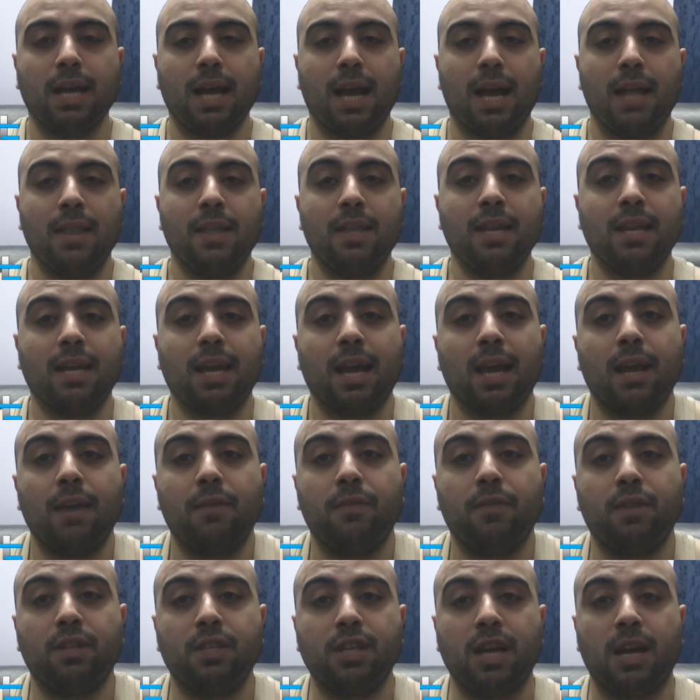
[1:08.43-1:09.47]
And then they
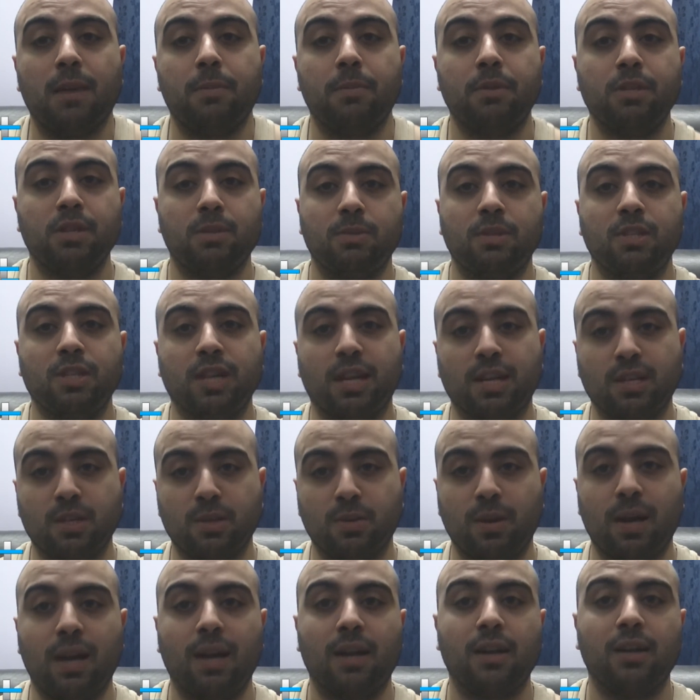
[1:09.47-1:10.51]
gave the championship to Jack
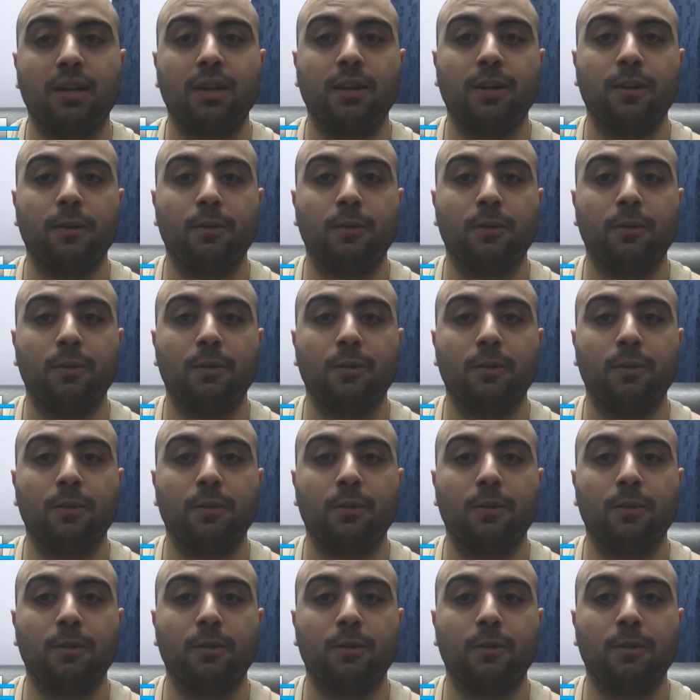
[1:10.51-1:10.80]
Swagger,